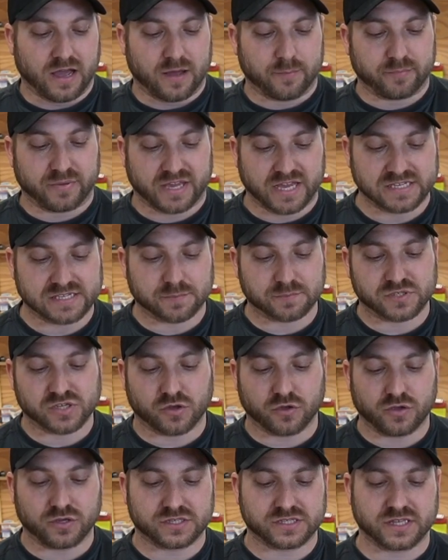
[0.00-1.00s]
Because I'm so
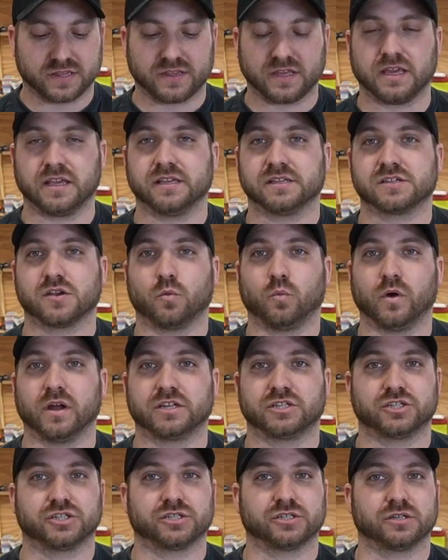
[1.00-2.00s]
used to these,
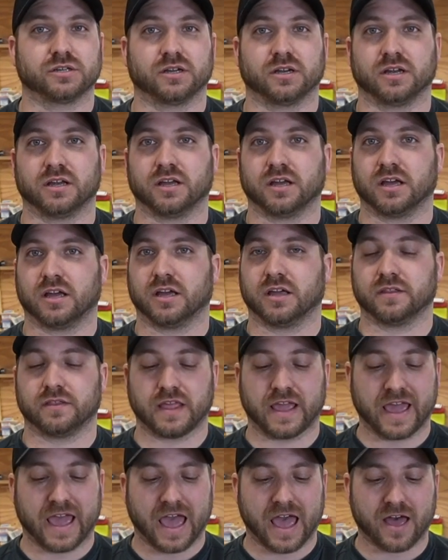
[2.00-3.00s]
which
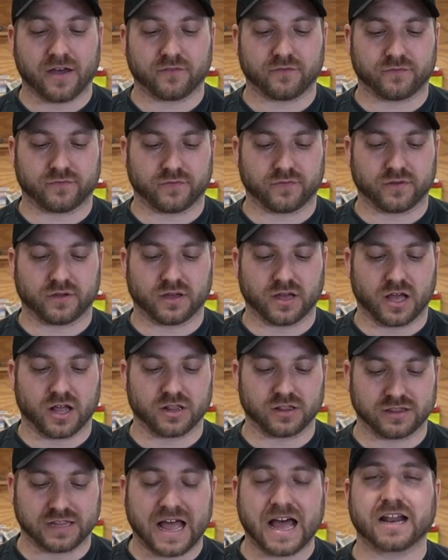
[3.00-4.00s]
they have a
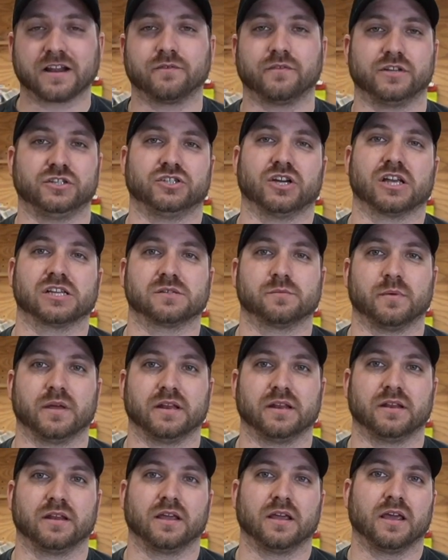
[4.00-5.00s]
lot of
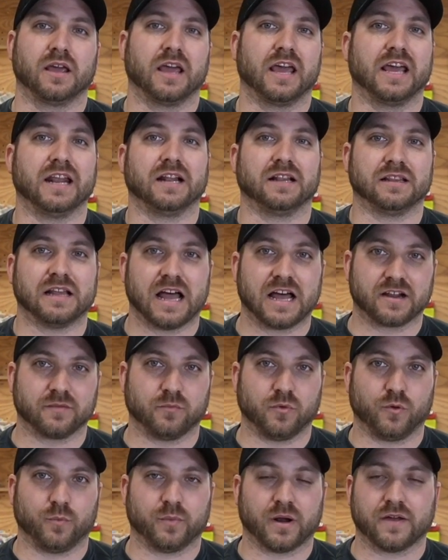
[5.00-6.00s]
adjustment and a lot of
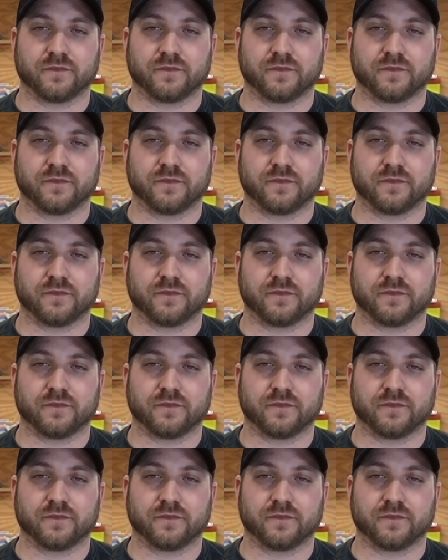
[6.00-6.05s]
movement.